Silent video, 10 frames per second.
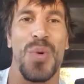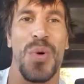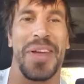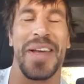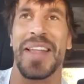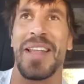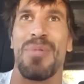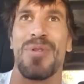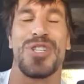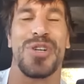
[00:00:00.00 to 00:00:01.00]
working in a
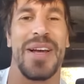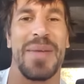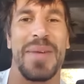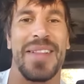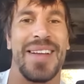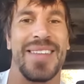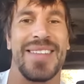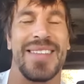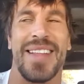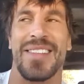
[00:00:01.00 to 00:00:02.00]
butchery, I mean, that,
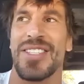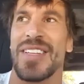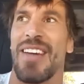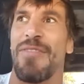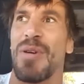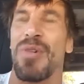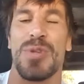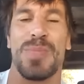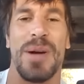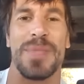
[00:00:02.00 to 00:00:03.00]
that just gave me
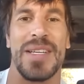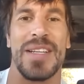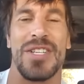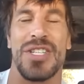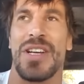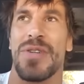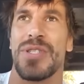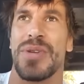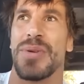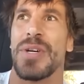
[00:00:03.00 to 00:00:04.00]
goosebumps and it just
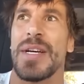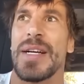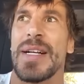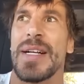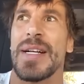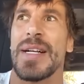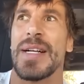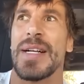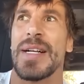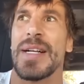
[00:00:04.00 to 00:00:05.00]
shows you,
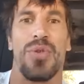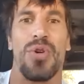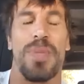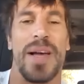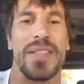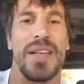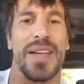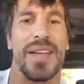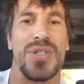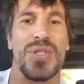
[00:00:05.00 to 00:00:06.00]
uh, this whole group has,
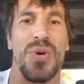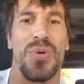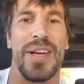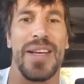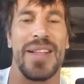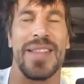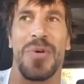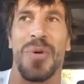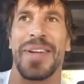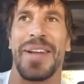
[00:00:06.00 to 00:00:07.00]
has a story. No
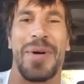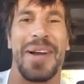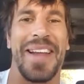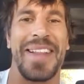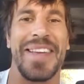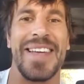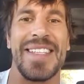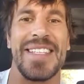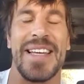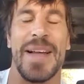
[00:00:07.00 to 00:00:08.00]
one, no one had it
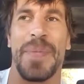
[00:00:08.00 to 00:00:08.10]
easy.